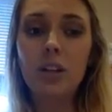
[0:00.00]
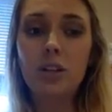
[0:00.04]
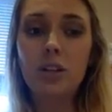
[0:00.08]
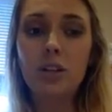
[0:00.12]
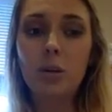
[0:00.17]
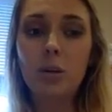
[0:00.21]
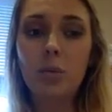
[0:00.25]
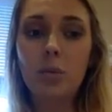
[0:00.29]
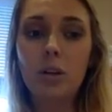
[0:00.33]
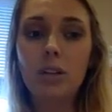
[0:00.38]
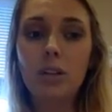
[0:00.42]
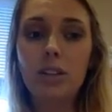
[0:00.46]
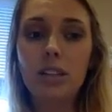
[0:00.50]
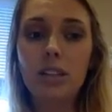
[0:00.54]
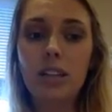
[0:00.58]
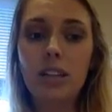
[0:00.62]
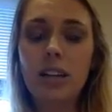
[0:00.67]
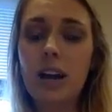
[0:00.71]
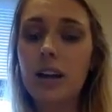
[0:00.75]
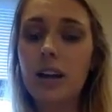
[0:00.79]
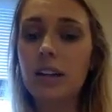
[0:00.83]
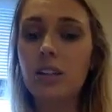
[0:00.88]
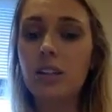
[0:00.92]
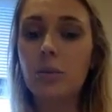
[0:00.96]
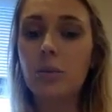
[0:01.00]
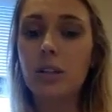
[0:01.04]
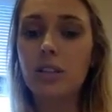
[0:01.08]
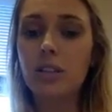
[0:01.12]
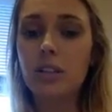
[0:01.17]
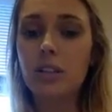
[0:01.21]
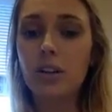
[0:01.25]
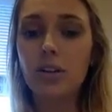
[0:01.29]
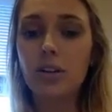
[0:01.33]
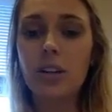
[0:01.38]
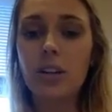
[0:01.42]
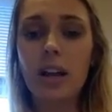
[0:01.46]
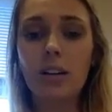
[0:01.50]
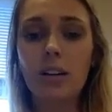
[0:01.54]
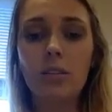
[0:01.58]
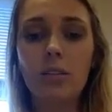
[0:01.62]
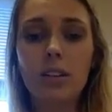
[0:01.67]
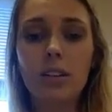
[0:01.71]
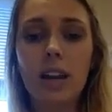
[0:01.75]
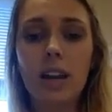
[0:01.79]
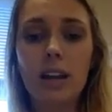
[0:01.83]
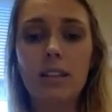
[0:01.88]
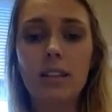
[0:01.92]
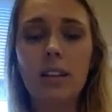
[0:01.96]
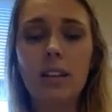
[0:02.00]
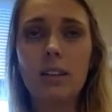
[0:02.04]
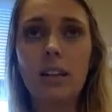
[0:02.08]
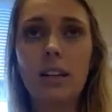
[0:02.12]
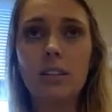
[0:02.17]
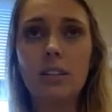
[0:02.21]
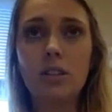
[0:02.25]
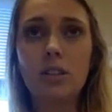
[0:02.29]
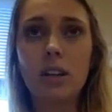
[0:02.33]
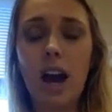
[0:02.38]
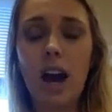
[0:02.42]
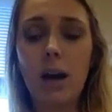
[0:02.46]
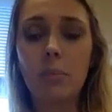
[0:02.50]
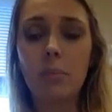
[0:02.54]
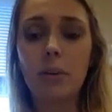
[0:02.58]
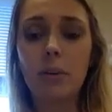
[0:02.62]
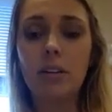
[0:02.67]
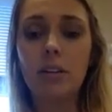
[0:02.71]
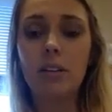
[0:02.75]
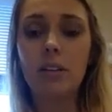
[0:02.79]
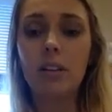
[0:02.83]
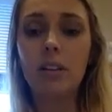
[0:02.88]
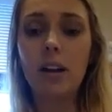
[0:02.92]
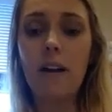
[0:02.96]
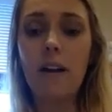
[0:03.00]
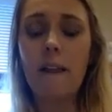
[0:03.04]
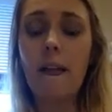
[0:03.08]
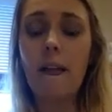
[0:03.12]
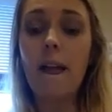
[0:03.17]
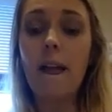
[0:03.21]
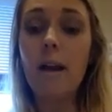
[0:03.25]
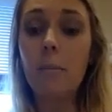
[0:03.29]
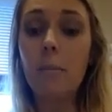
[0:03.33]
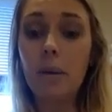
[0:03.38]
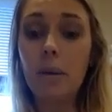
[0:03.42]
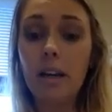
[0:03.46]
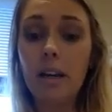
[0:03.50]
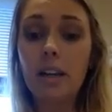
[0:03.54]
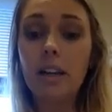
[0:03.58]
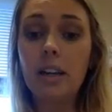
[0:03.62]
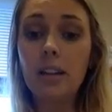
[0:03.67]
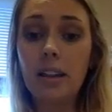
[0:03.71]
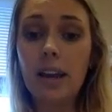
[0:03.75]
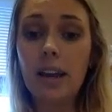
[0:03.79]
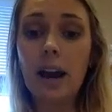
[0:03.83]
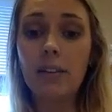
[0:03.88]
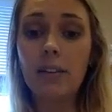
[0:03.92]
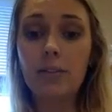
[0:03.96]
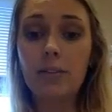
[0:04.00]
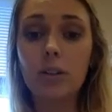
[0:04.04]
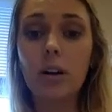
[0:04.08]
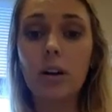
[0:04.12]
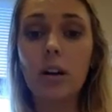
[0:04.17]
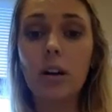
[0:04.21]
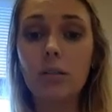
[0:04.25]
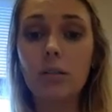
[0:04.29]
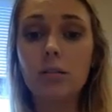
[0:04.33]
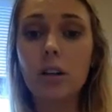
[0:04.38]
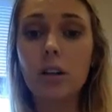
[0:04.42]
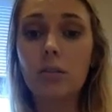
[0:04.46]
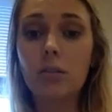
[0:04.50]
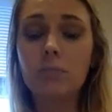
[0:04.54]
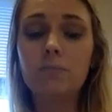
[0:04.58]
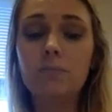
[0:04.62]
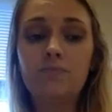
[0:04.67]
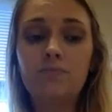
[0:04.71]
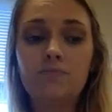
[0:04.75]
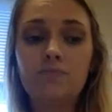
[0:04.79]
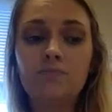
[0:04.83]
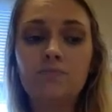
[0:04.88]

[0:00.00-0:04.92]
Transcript: So words cannot get twisted or tangled, and I think that should happen immediately after also.